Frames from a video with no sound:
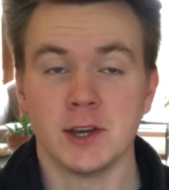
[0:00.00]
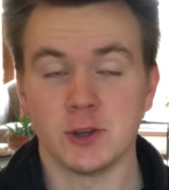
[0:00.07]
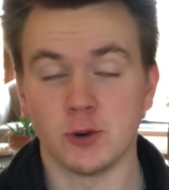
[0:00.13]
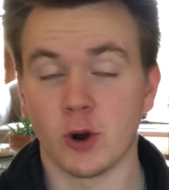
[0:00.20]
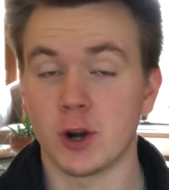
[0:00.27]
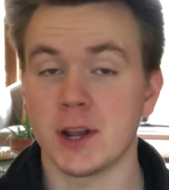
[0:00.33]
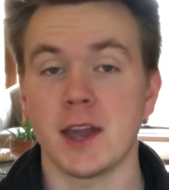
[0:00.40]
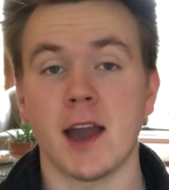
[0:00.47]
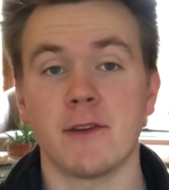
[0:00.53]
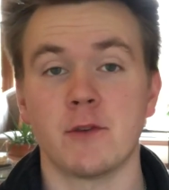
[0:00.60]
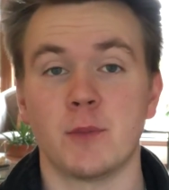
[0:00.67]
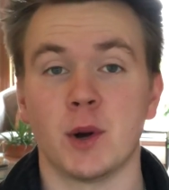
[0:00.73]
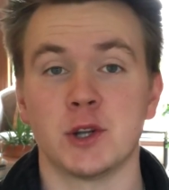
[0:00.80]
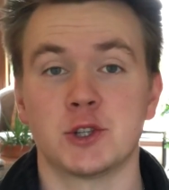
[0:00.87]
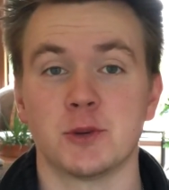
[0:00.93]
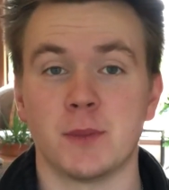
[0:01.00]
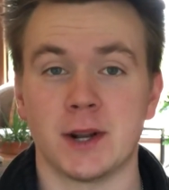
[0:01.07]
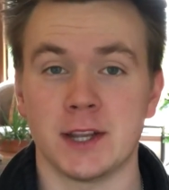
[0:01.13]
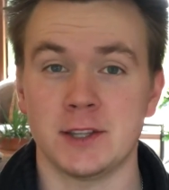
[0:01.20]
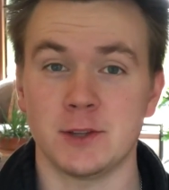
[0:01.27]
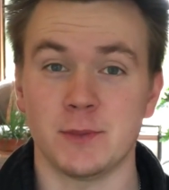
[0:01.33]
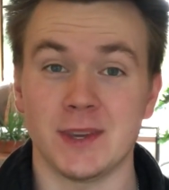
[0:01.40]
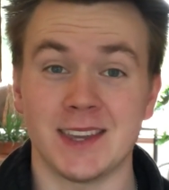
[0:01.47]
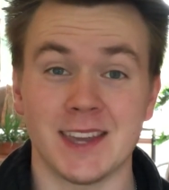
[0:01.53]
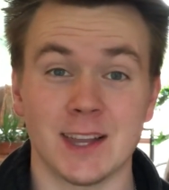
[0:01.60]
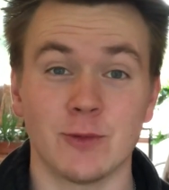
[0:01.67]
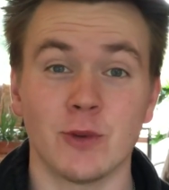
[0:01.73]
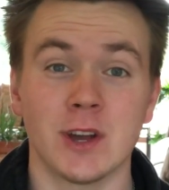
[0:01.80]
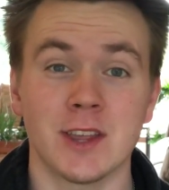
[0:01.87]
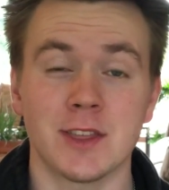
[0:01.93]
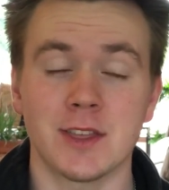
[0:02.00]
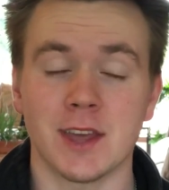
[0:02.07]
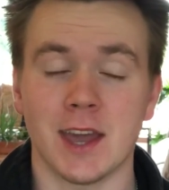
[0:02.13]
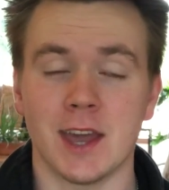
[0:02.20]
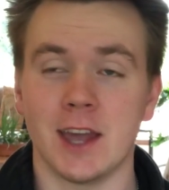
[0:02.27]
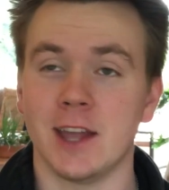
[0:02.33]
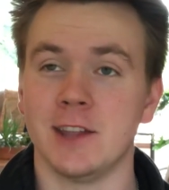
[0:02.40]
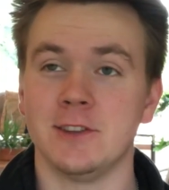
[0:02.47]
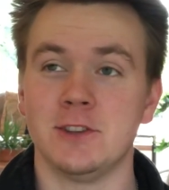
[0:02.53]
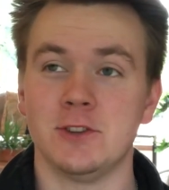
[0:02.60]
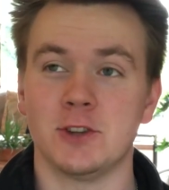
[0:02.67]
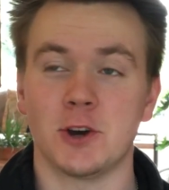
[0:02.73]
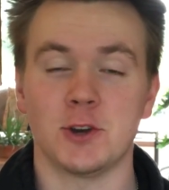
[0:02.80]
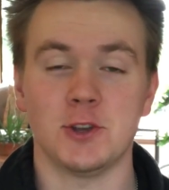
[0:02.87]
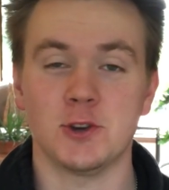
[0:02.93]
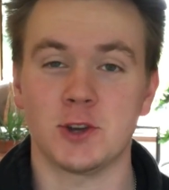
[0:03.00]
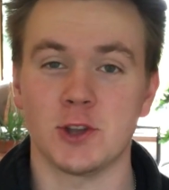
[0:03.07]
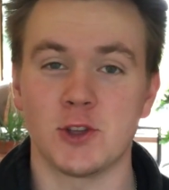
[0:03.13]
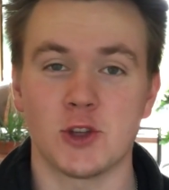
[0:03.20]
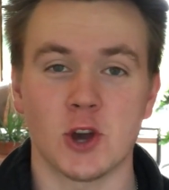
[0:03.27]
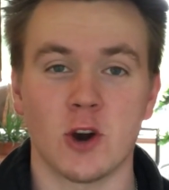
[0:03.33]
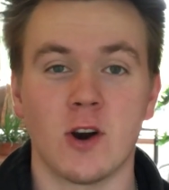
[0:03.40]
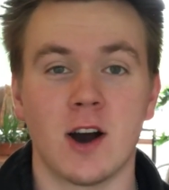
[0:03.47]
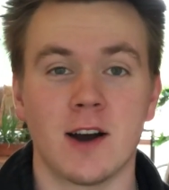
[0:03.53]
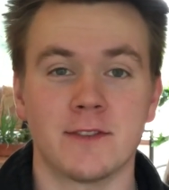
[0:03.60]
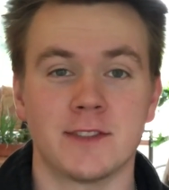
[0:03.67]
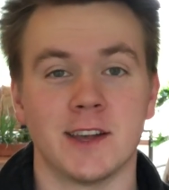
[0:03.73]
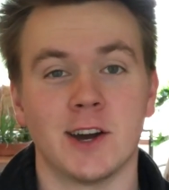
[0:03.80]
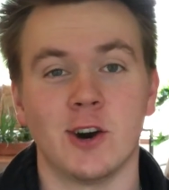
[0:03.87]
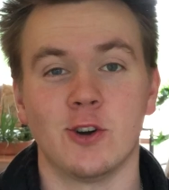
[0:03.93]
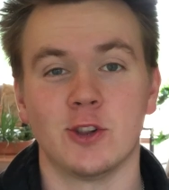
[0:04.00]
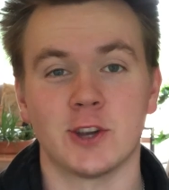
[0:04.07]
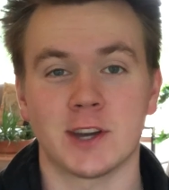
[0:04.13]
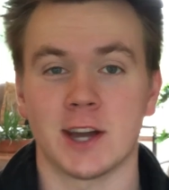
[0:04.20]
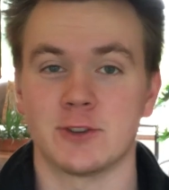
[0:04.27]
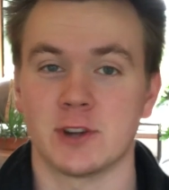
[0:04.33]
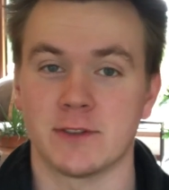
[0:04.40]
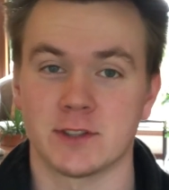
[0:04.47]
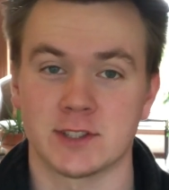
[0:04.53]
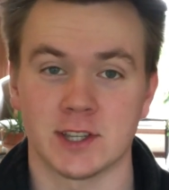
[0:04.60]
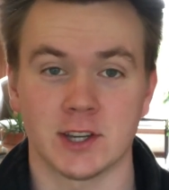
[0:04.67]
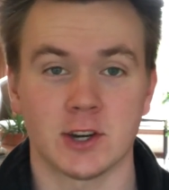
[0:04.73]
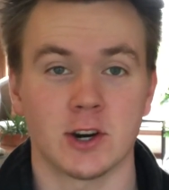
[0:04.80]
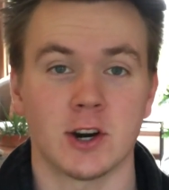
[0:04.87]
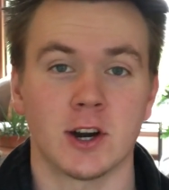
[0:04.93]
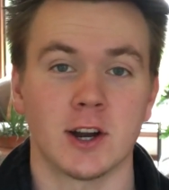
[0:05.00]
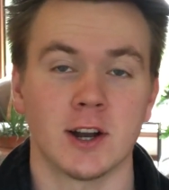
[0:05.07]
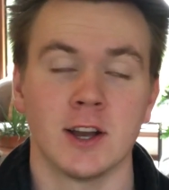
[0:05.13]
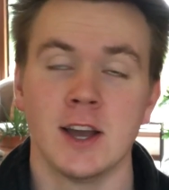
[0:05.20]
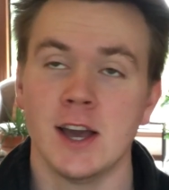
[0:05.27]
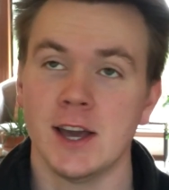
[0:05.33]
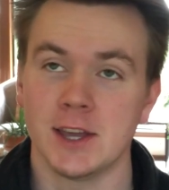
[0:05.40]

you already have a bunch of money to begin with, and you can show off that, oh, look, I drive a sick car,